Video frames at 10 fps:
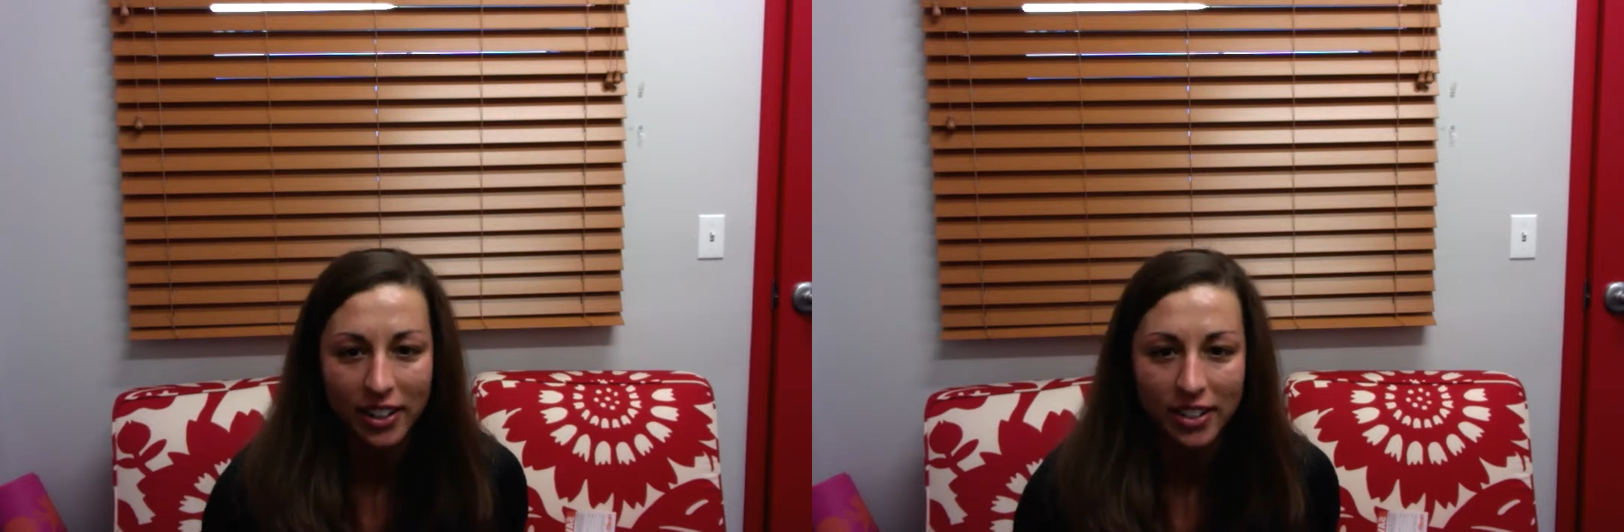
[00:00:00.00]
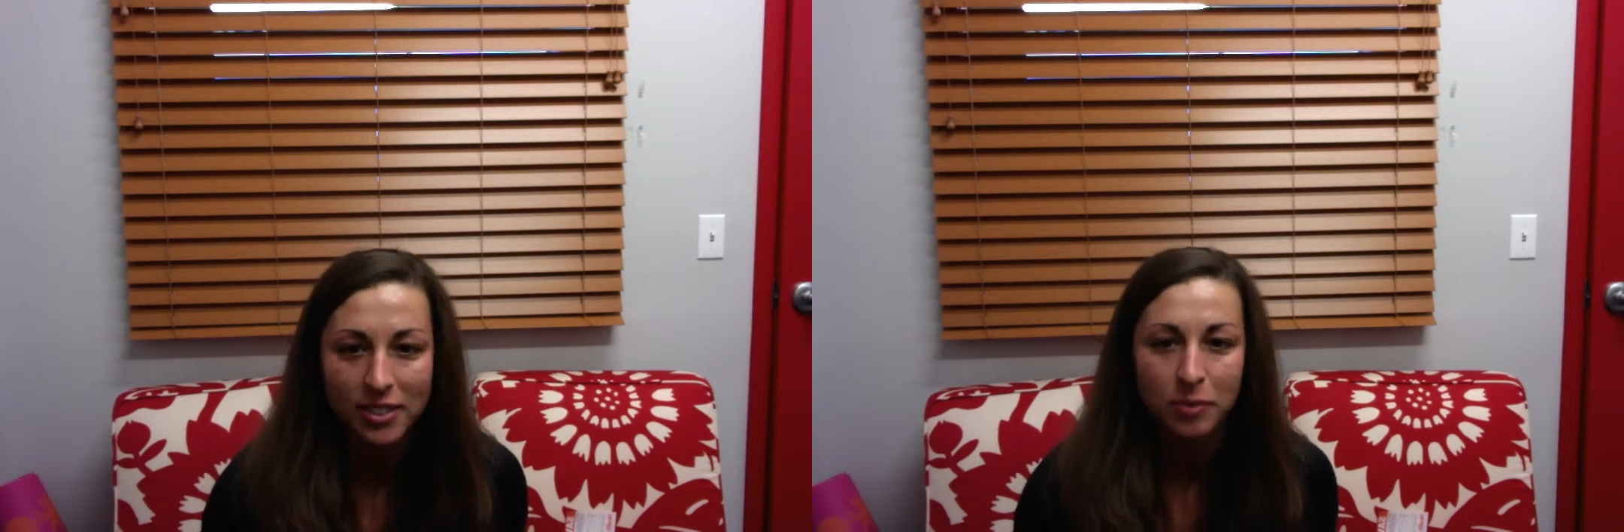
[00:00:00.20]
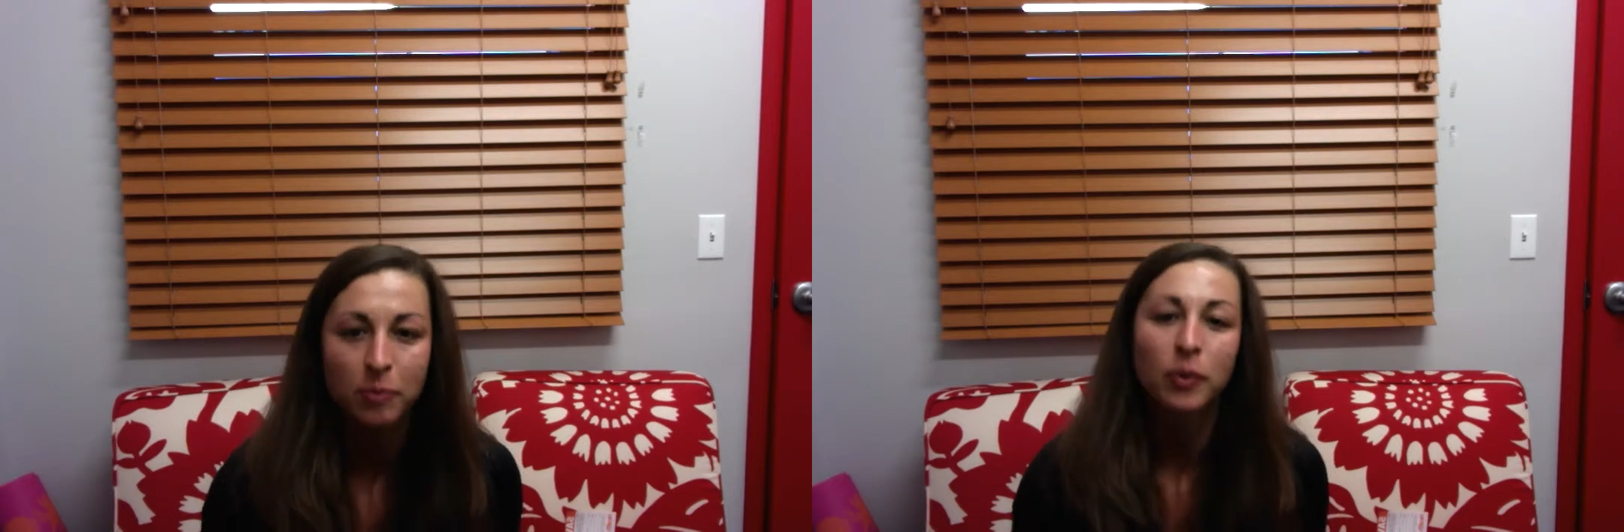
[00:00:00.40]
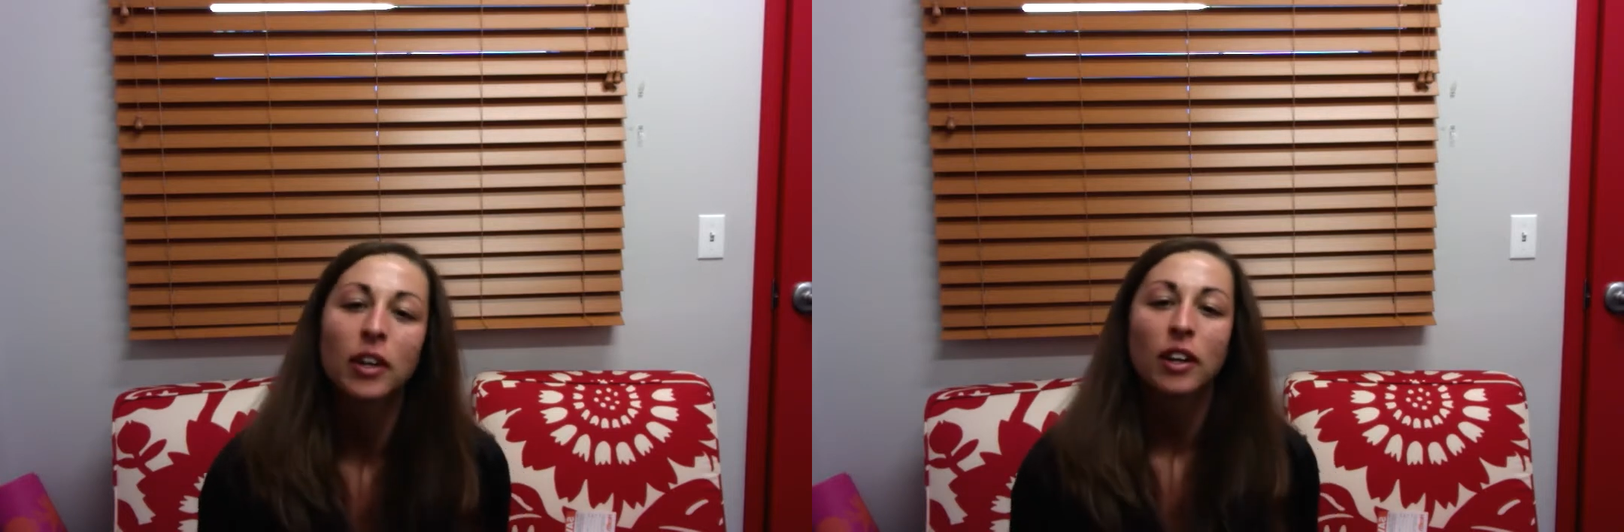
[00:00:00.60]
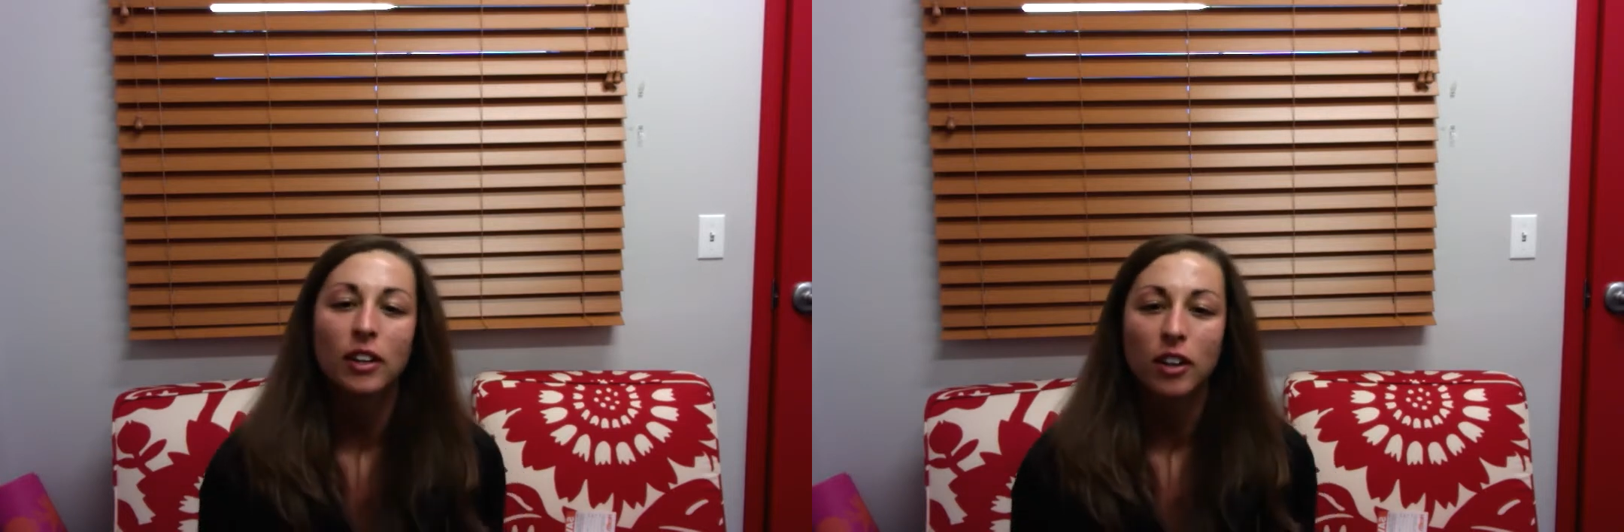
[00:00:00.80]
it's
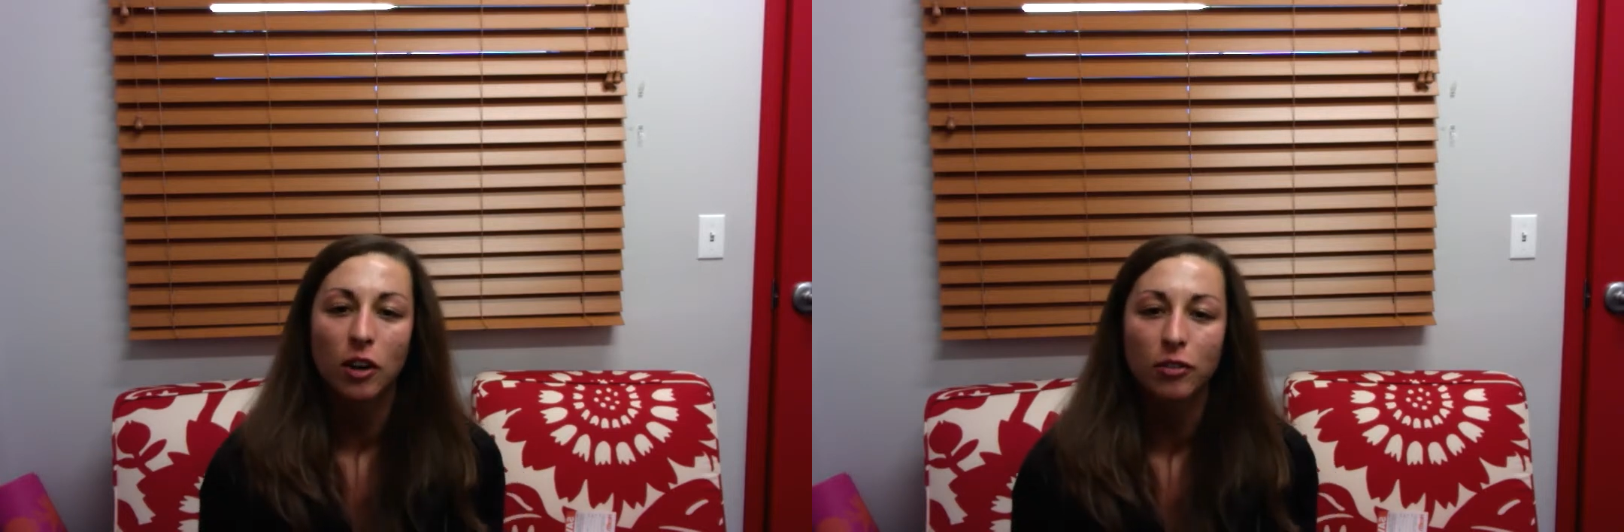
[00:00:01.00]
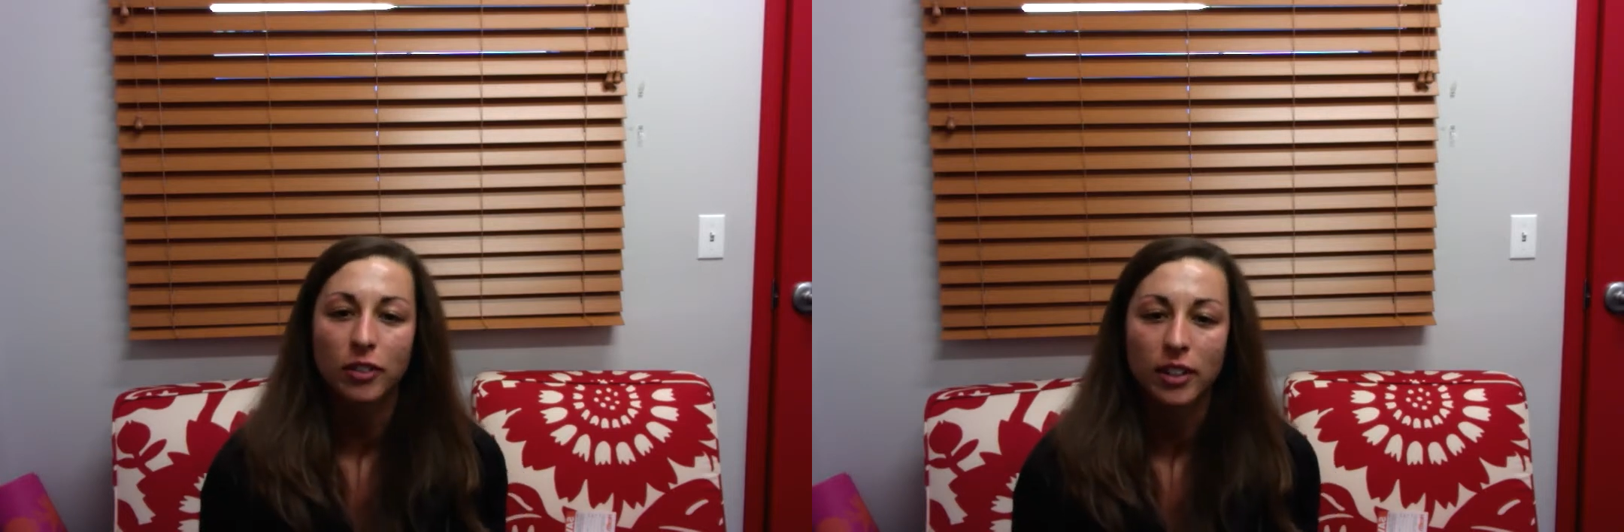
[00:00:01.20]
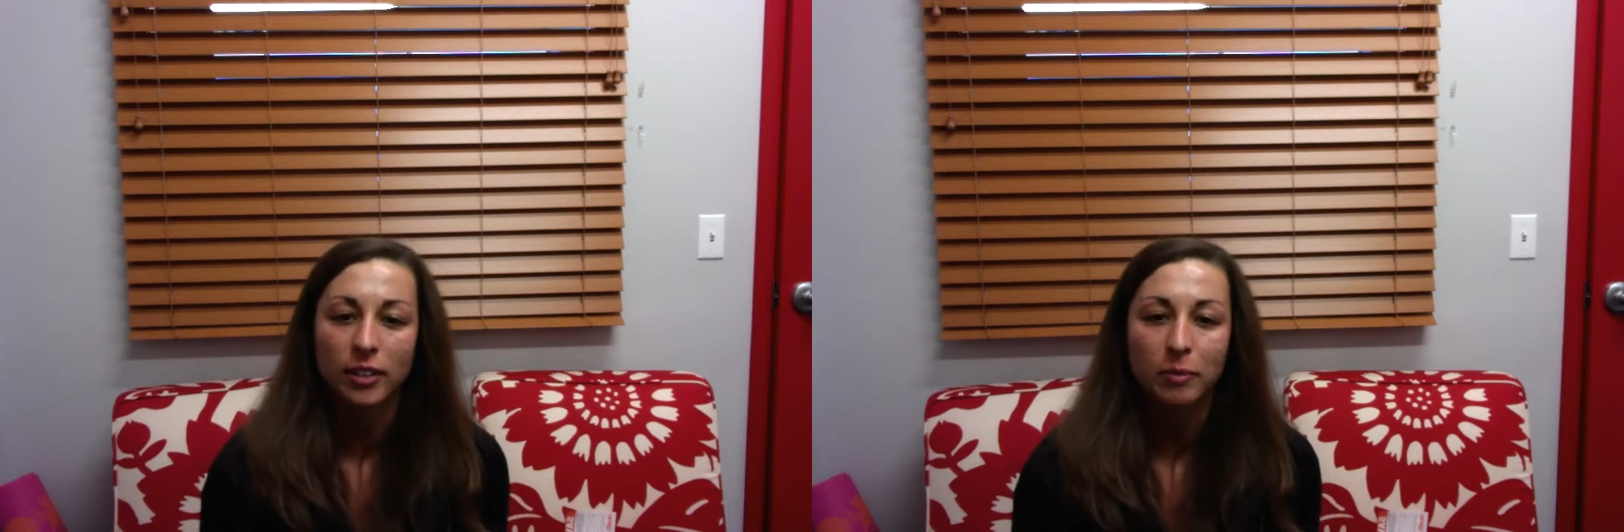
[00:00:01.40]
golfing.